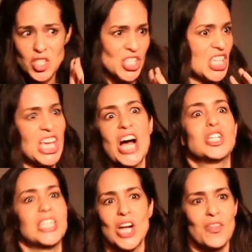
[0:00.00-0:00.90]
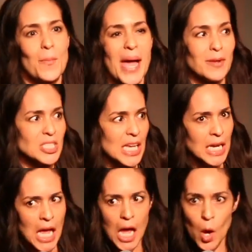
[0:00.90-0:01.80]
Just yelled it on the
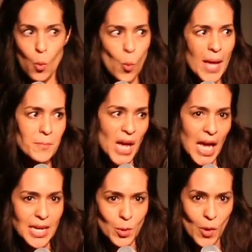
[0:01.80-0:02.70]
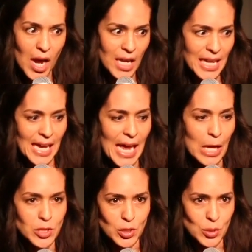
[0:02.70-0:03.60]
mountain, went behind a rock, had
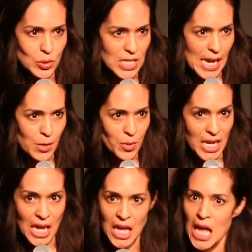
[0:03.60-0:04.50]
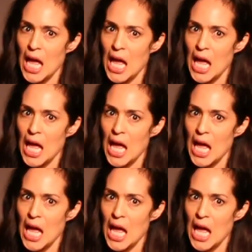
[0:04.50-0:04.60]
altitude diarrhea,